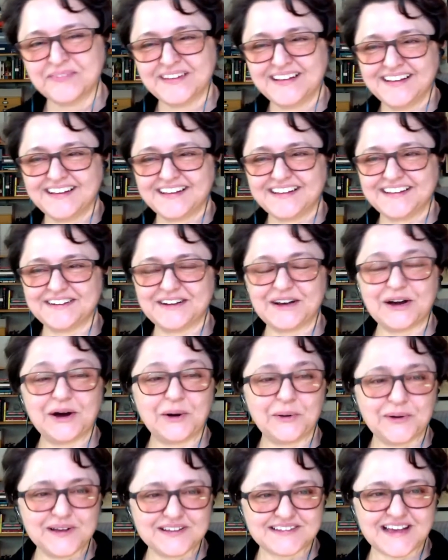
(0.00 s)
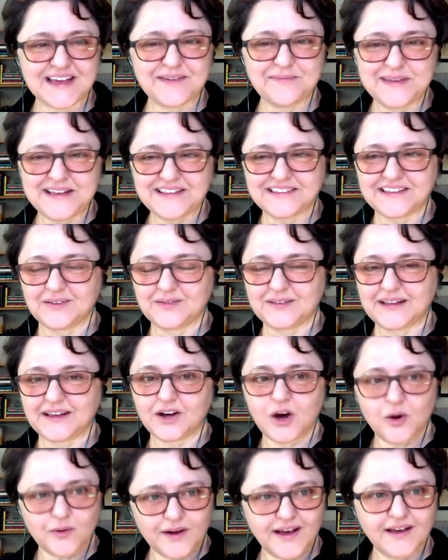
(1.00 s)
you know, as I meet them,
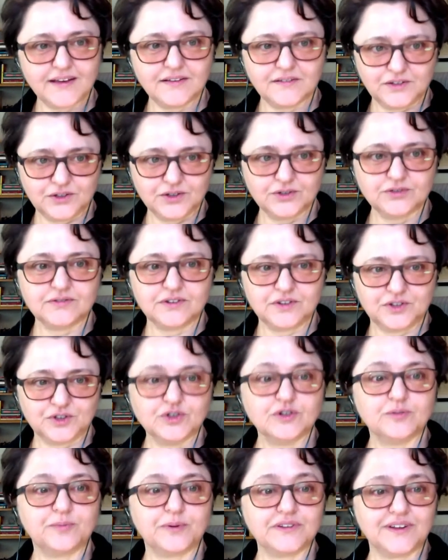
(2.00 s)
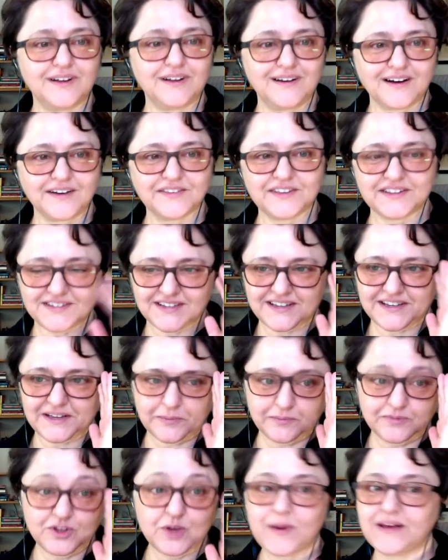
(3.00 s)
like, okay, you belong on the
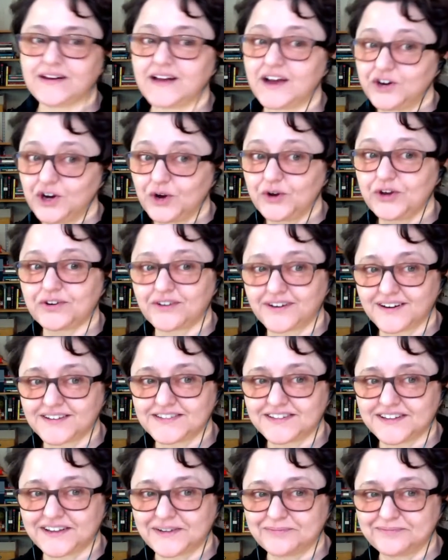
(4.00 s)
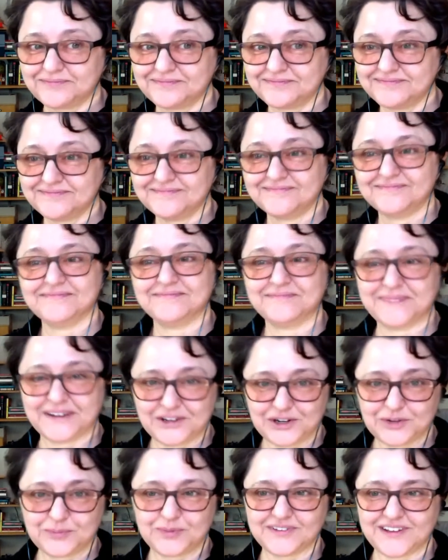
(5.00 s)
team. You may not know you're on a team, but
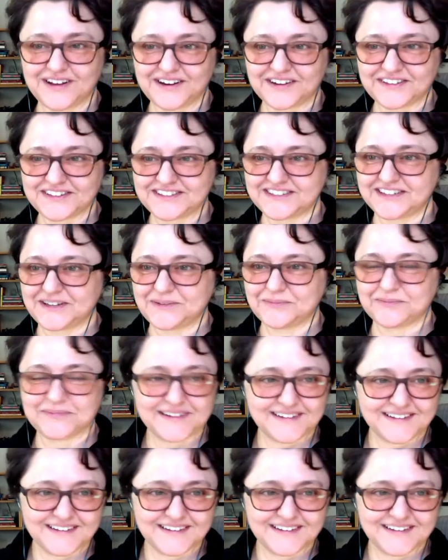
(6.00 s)
you belong on the team.